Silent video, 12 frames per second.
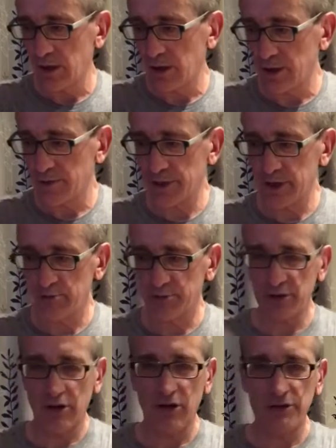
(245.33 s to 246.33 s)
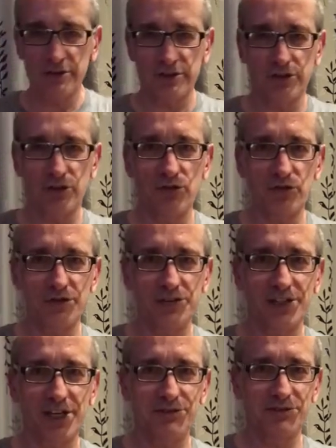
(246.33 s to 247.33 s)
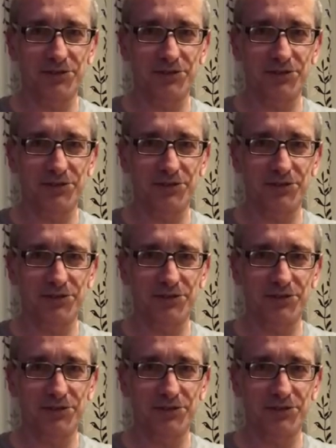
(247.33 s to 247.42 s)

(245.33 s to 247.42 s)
Then you put all these tokens out.